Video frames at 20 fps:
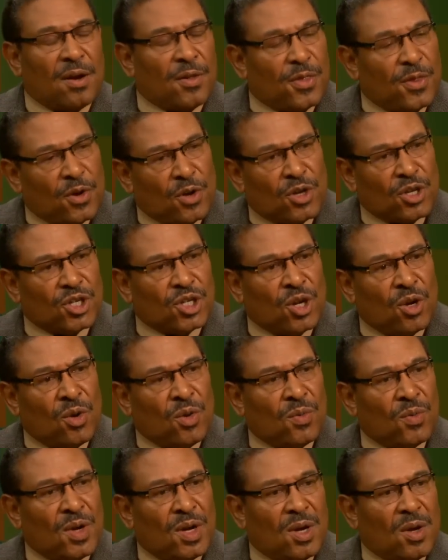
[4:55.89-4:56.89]
Our third
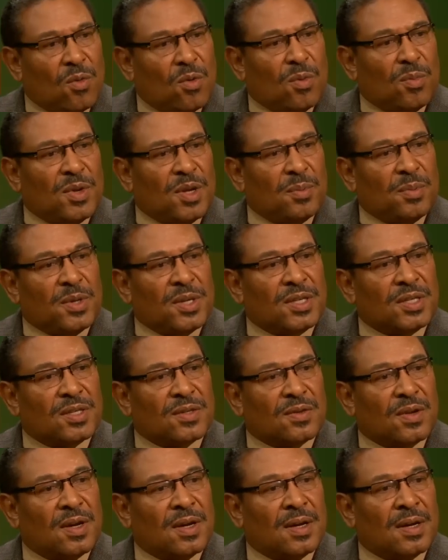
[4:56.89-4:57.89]
show will be a
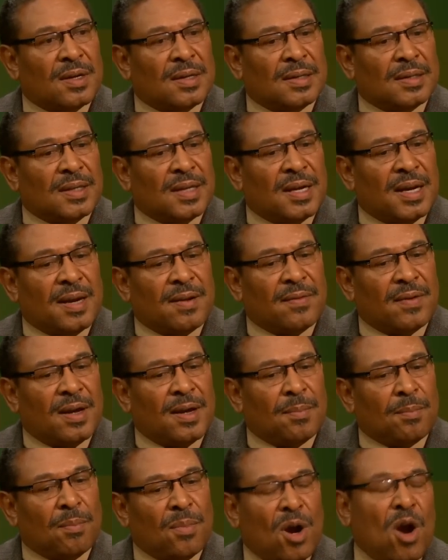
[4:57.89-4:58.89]
piece uh, that
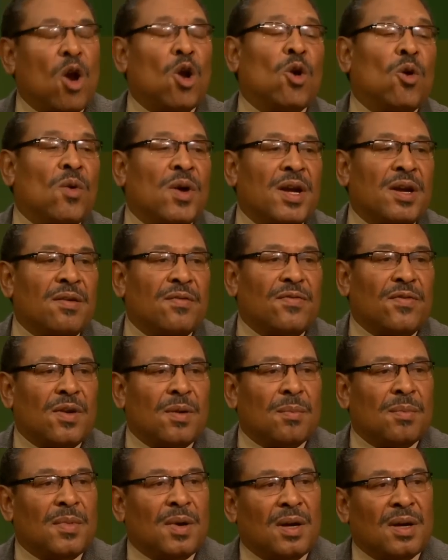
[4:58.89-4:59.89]
I, am borrowing
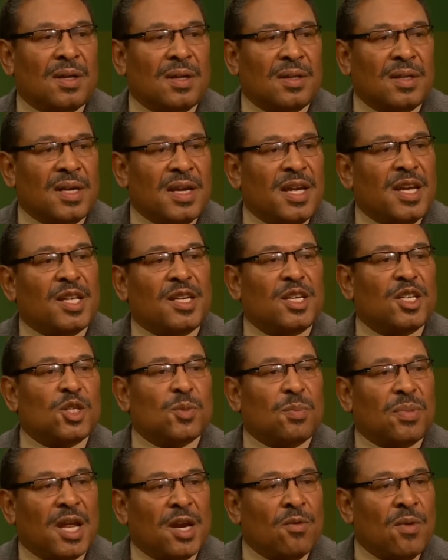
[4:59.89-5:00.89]
from uh, the
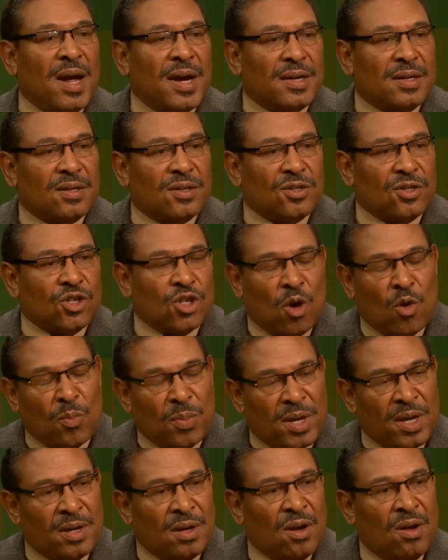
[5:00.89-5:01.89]
English playwright Joe
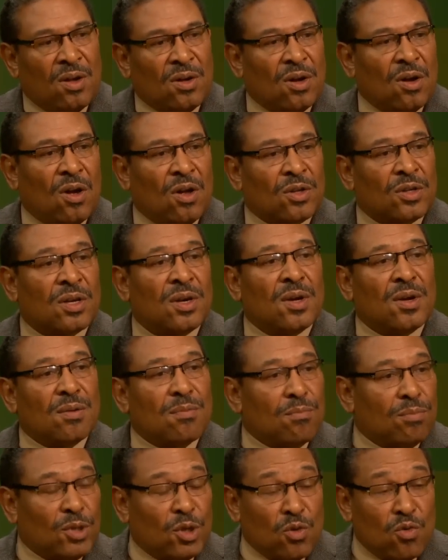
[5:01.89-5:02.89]
Penhall called
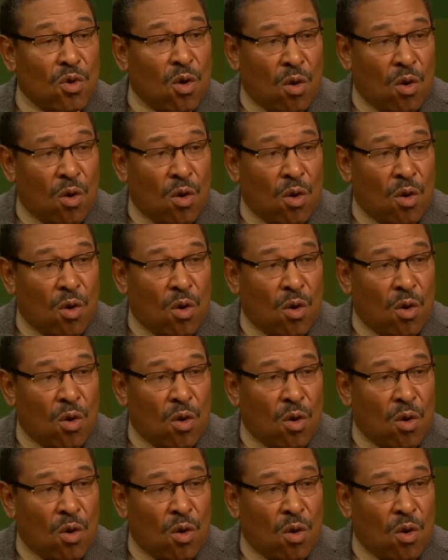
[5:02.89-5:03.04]
Blue